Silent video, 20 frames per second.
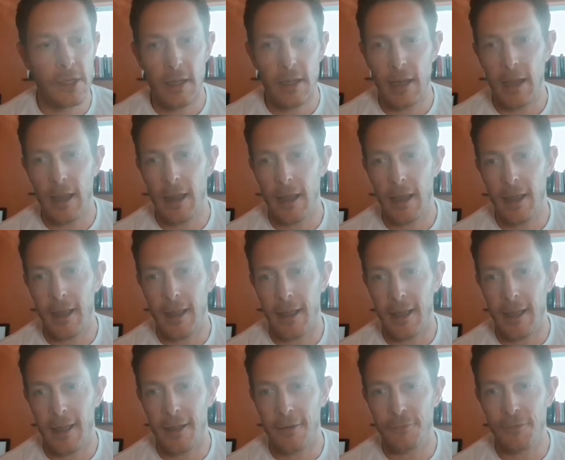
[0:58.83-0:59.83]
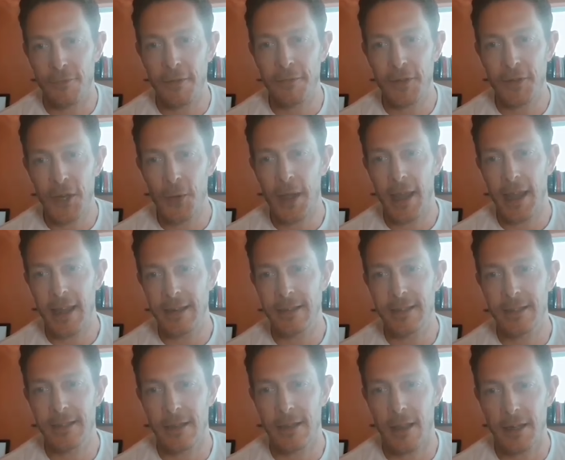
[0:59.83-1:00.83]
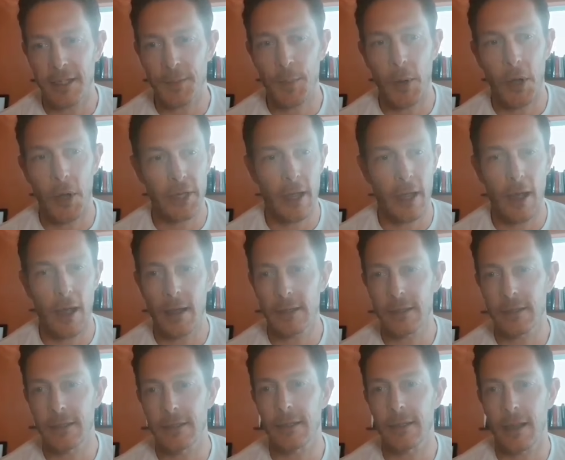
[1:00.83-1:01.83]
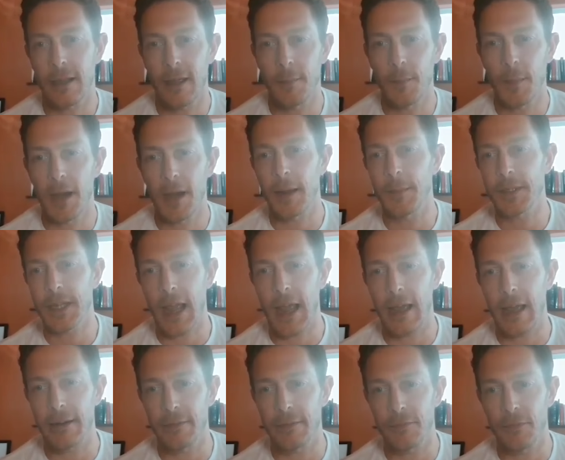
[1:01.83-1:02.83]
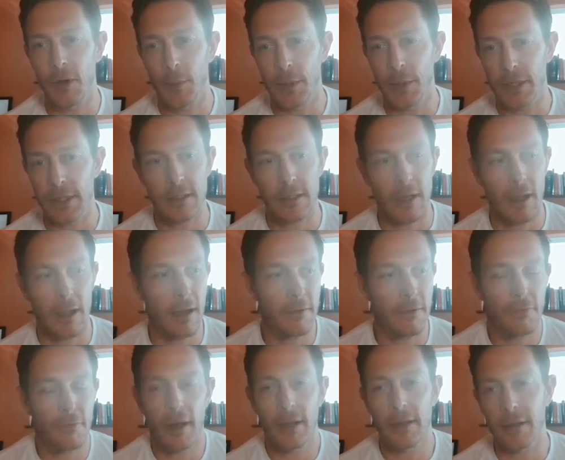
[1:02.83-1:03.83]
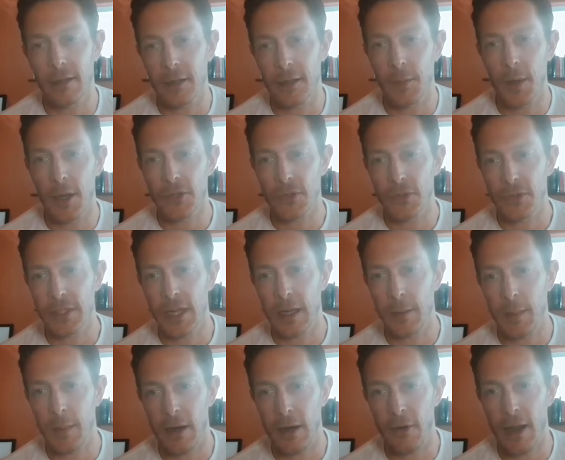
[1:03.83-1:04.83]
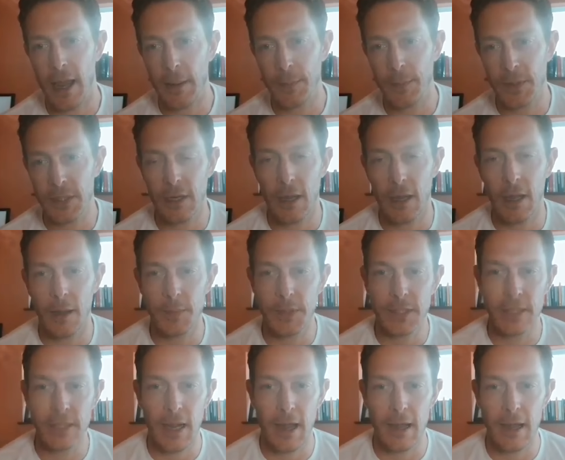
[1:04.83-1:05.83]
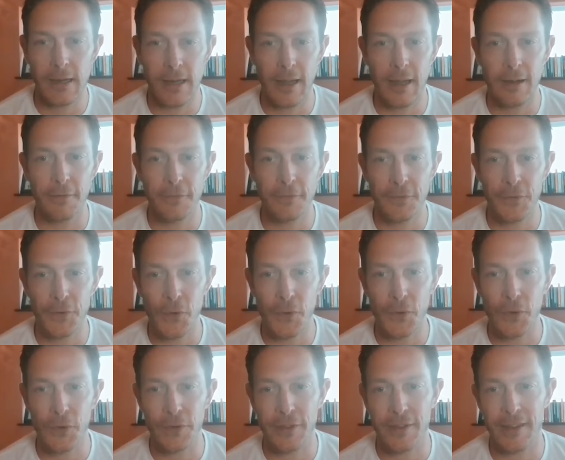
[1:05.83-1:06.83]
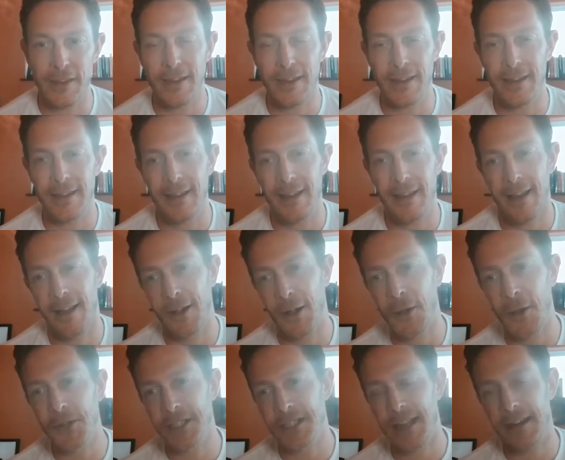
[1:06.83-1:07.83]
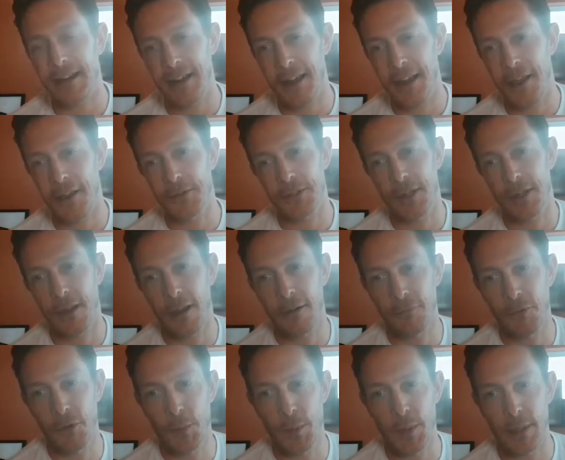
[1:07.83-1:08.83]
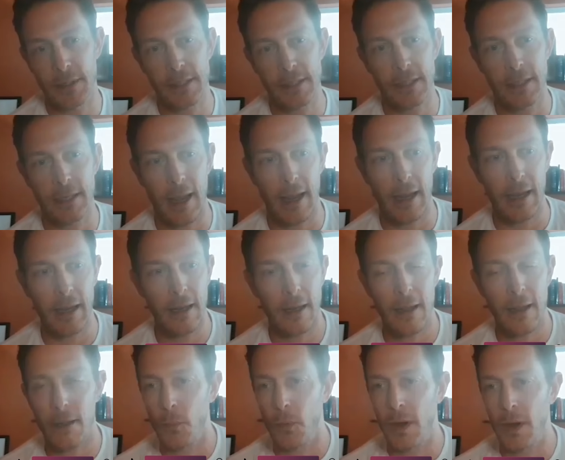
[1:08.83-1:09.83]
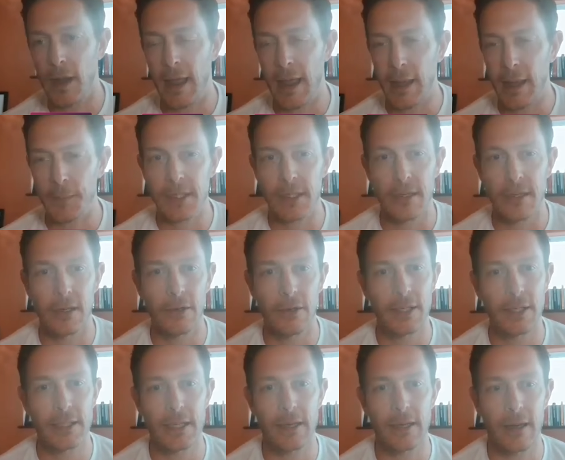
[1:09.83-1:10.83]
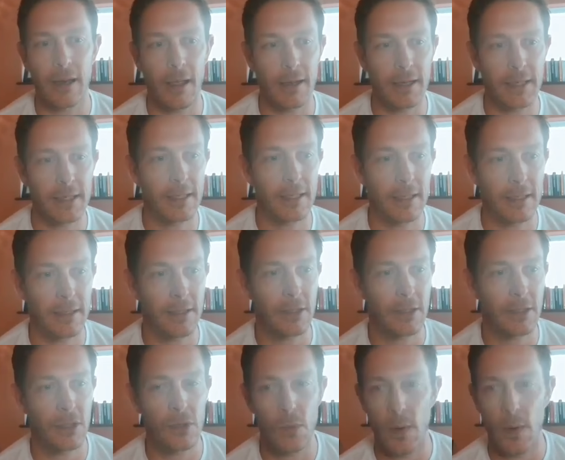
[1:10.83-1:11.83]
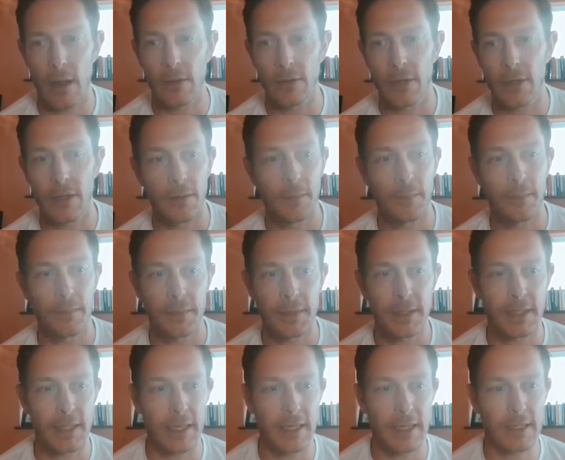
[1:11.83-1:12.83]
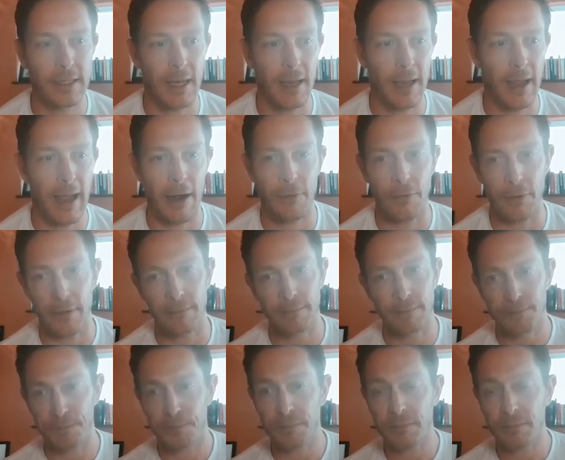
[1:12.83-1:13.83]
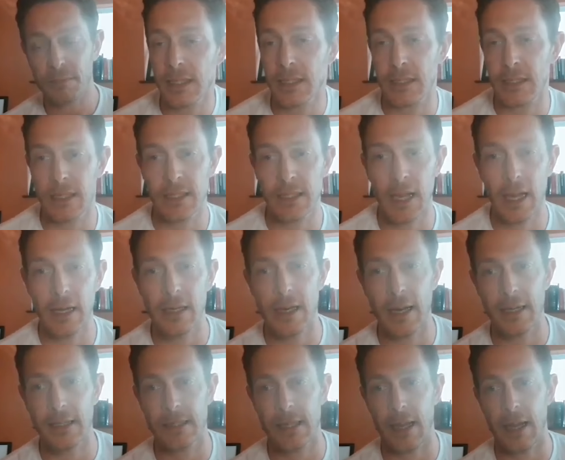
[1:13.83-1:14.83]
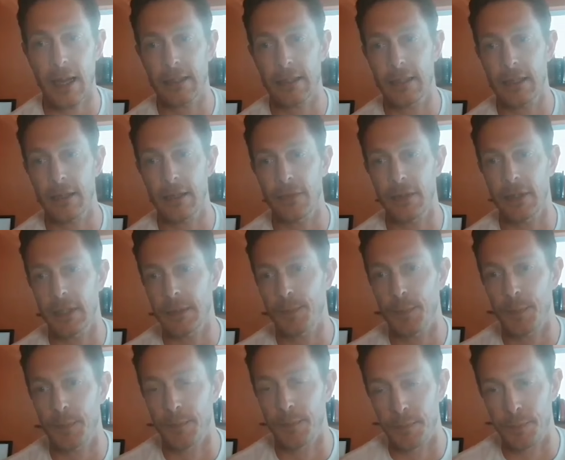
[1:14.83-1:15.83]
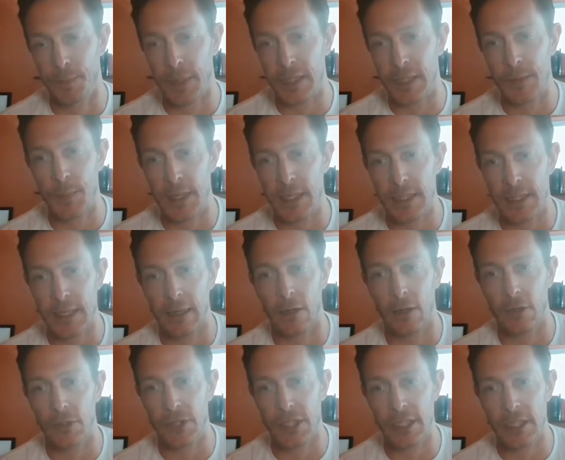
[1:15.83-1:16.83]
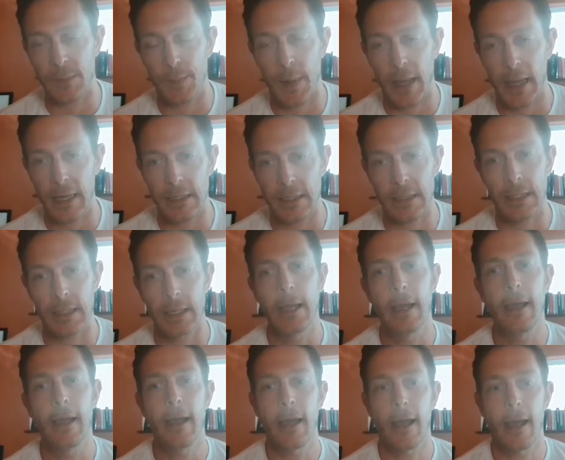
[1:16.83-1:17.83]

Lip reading: to the Revenue Insights podcast. My name's Adam Roberts. I run the commercial team here at Ebsta. I'm standing in for our long-standing host, Guy Rubin, today. We're absolutely delighted to welcome Dieter Heren. Dieter's a tenured executive in the B2B technology space.